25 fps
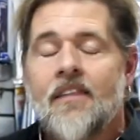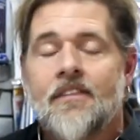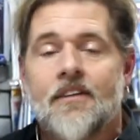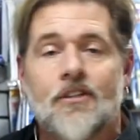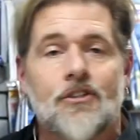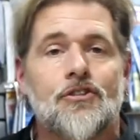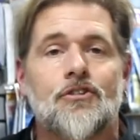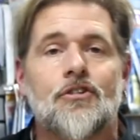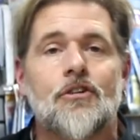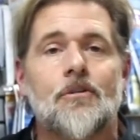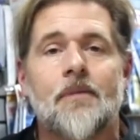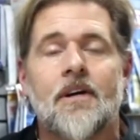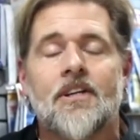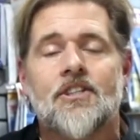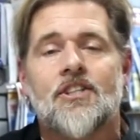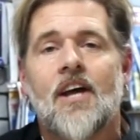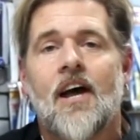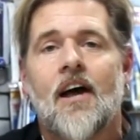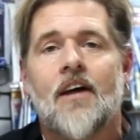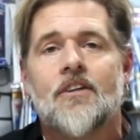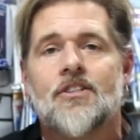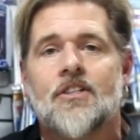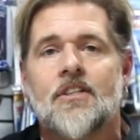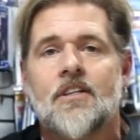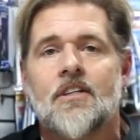there's too much
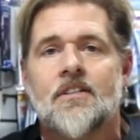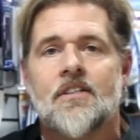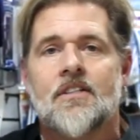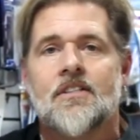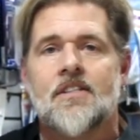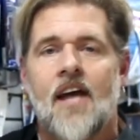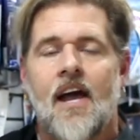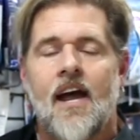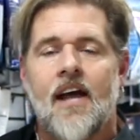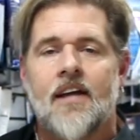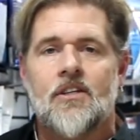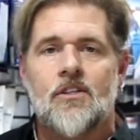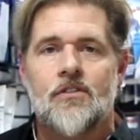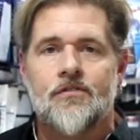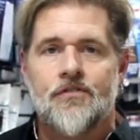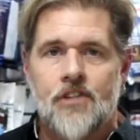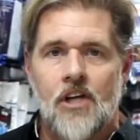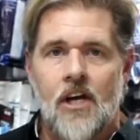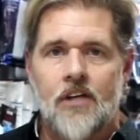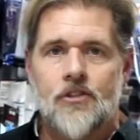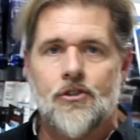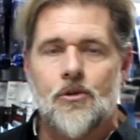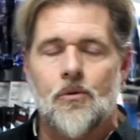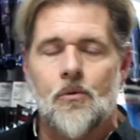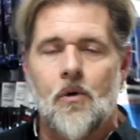algae in the tank, you've
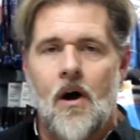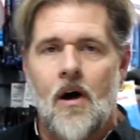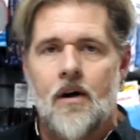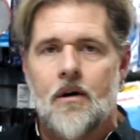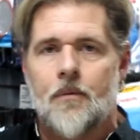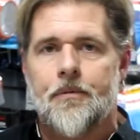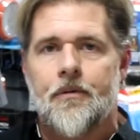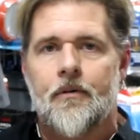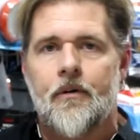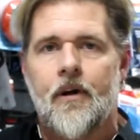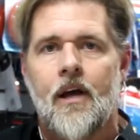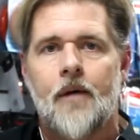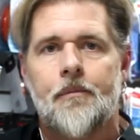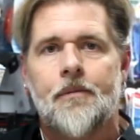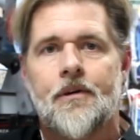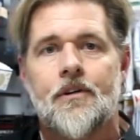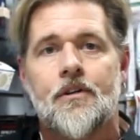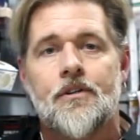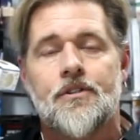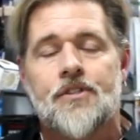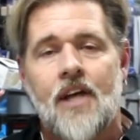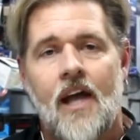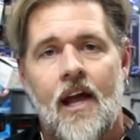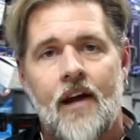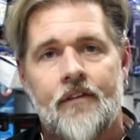checked your water
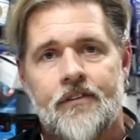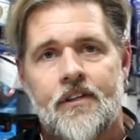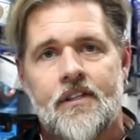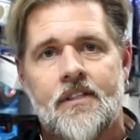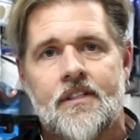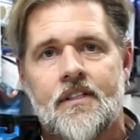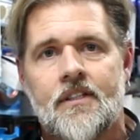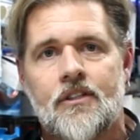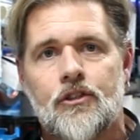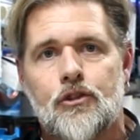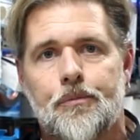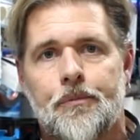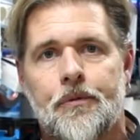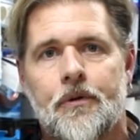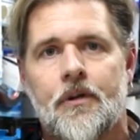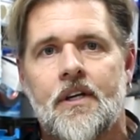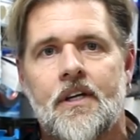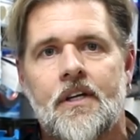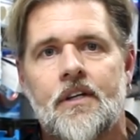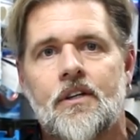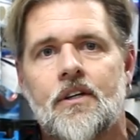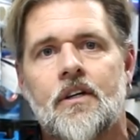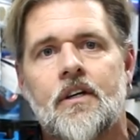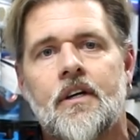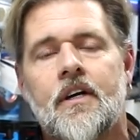parameters, everything's
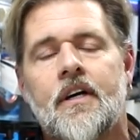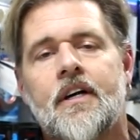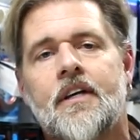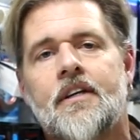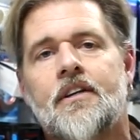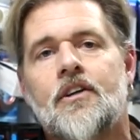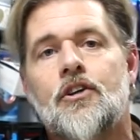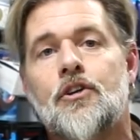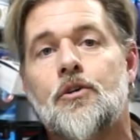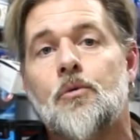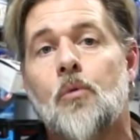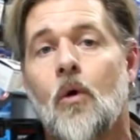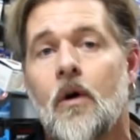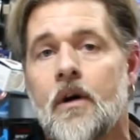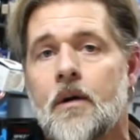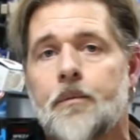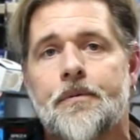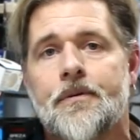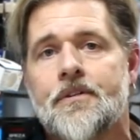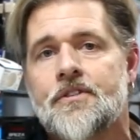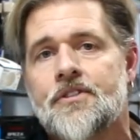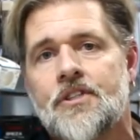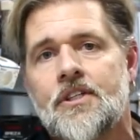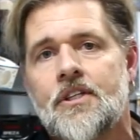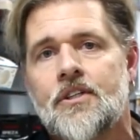pretty good, you want to
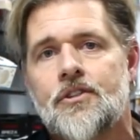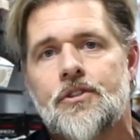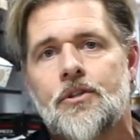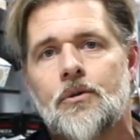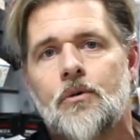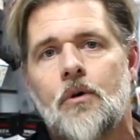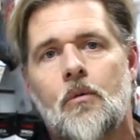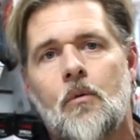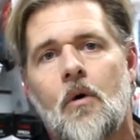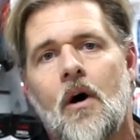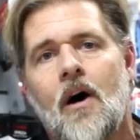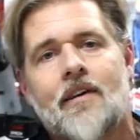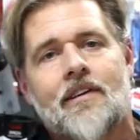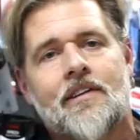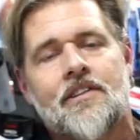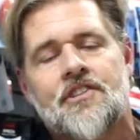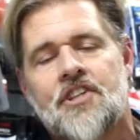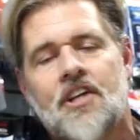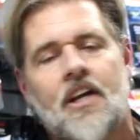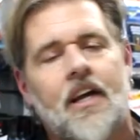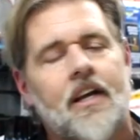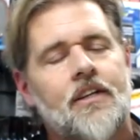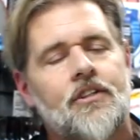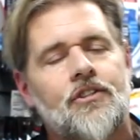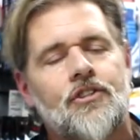proceed to a water
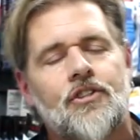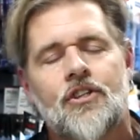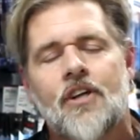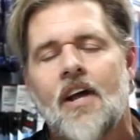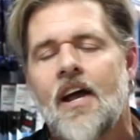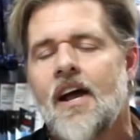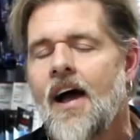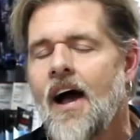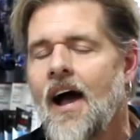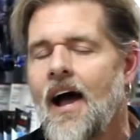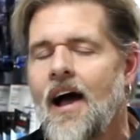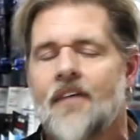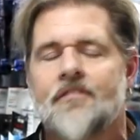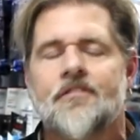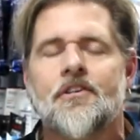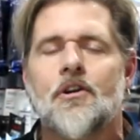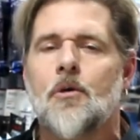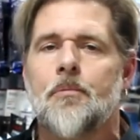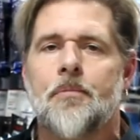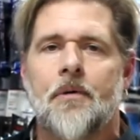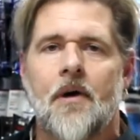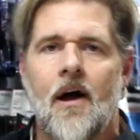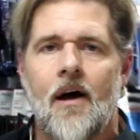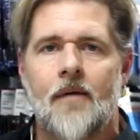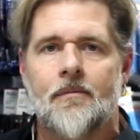change, I have
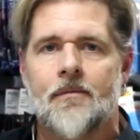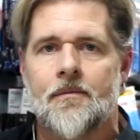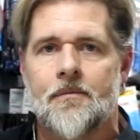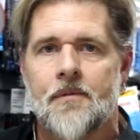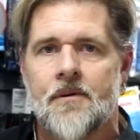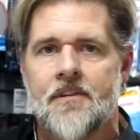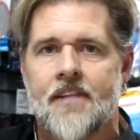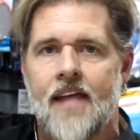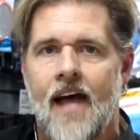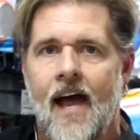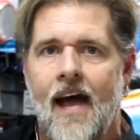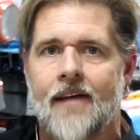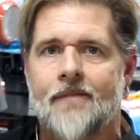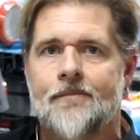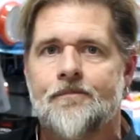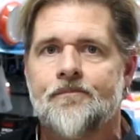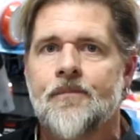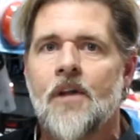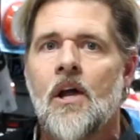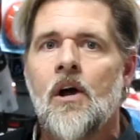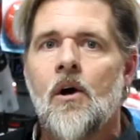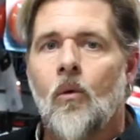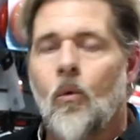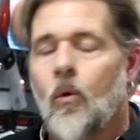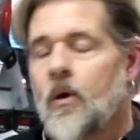no problem with that.
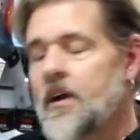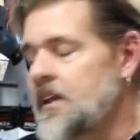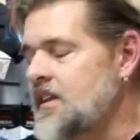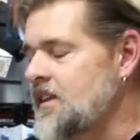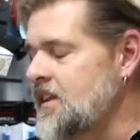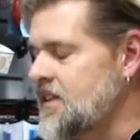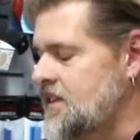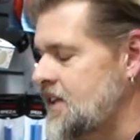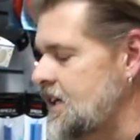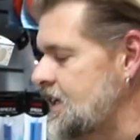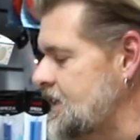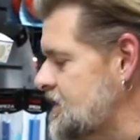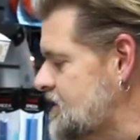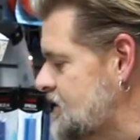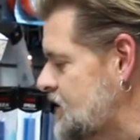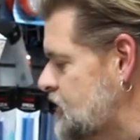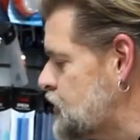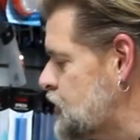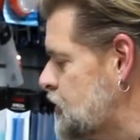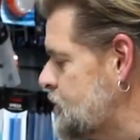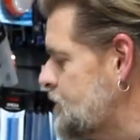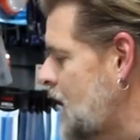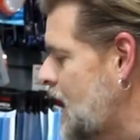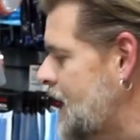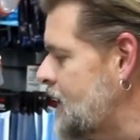One of the things
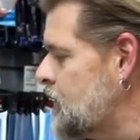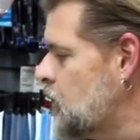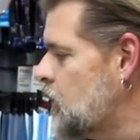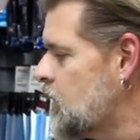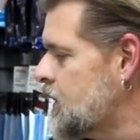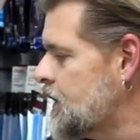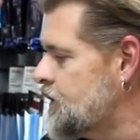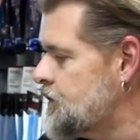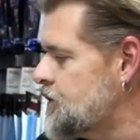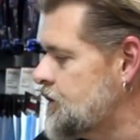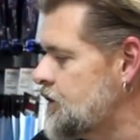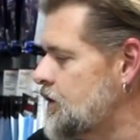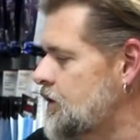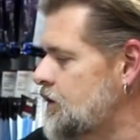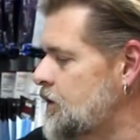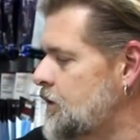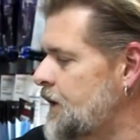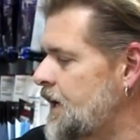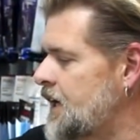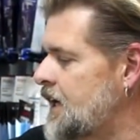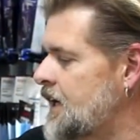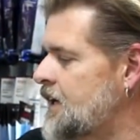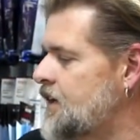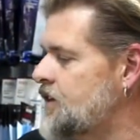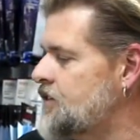that you might want to
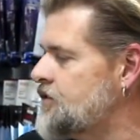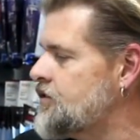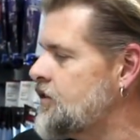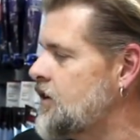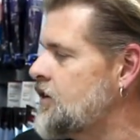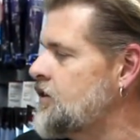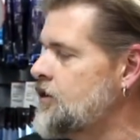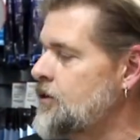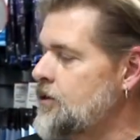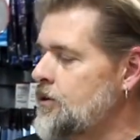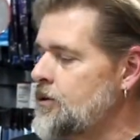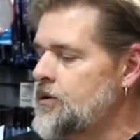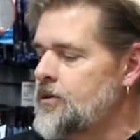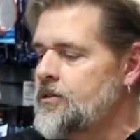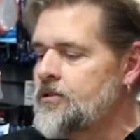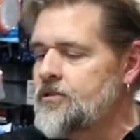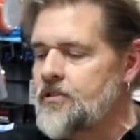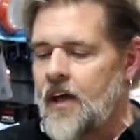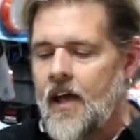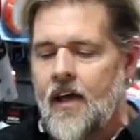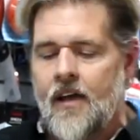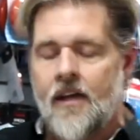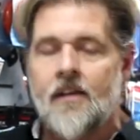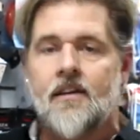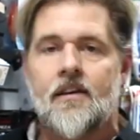do is use
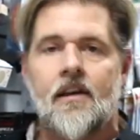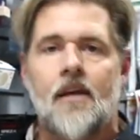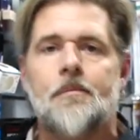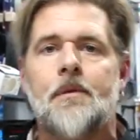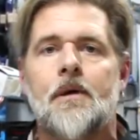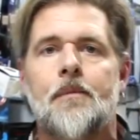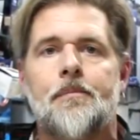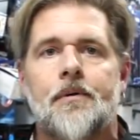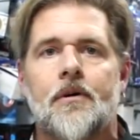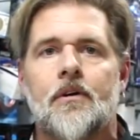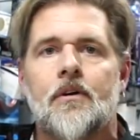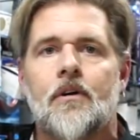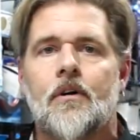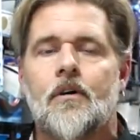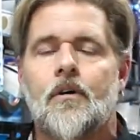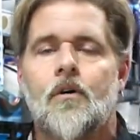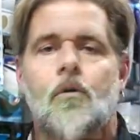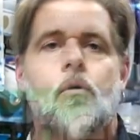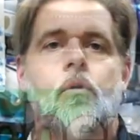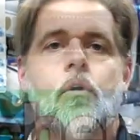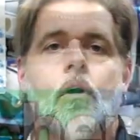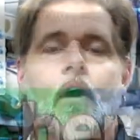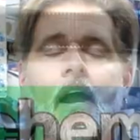a ChemiPure